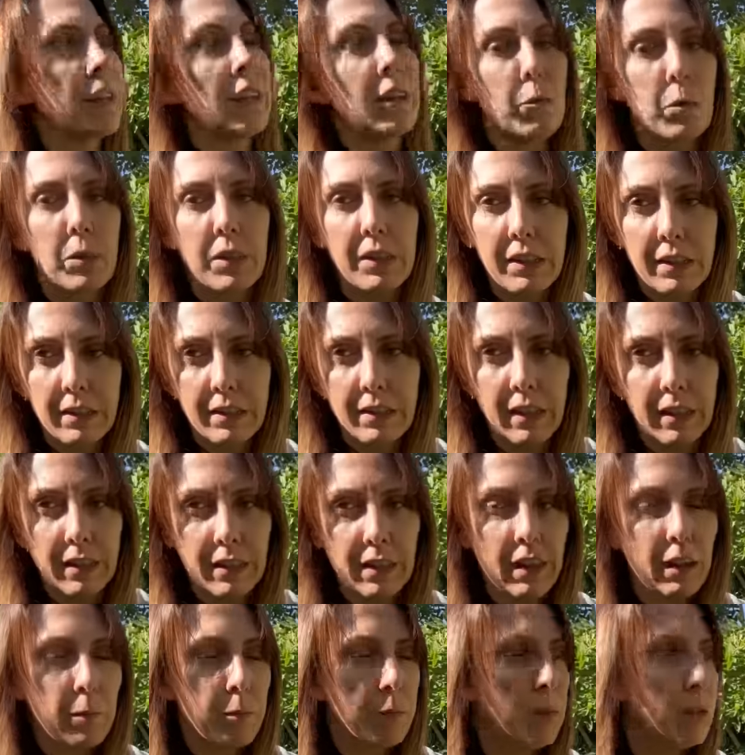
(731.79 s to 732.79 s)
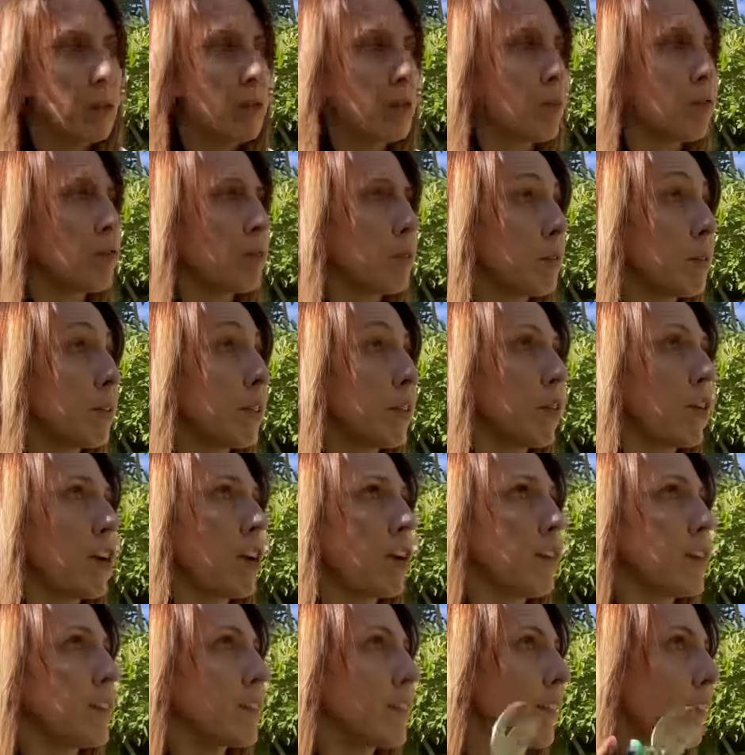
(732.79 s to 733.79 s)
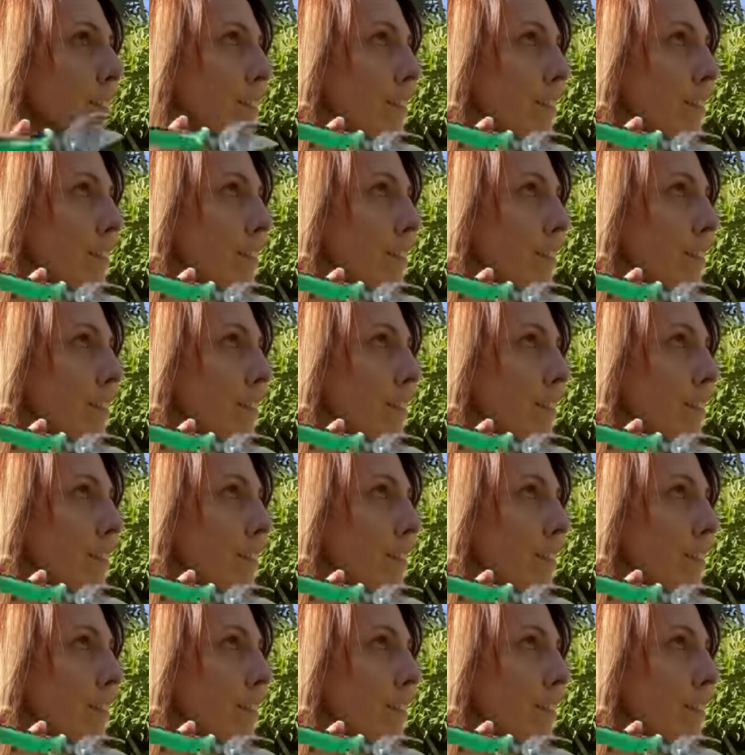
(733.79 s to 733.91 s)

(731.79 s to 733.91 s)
with the intent that I'm gonna do sweet potato harvest.